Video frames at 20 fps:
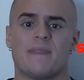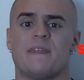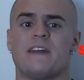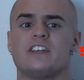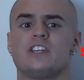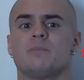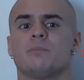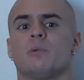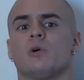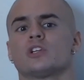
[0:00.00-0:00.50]

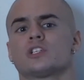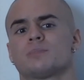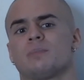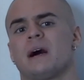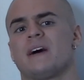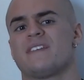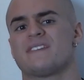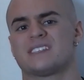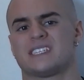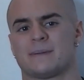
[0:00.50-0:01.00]
then you
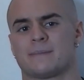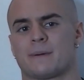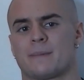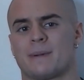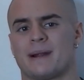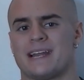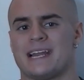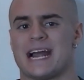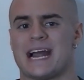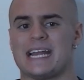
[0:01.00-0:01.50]
multiply this number
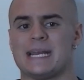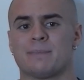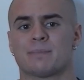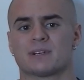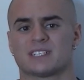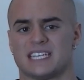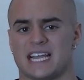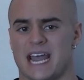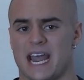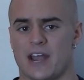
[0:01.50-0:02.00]
by
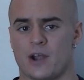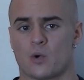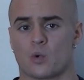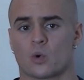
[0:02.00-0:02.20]
90%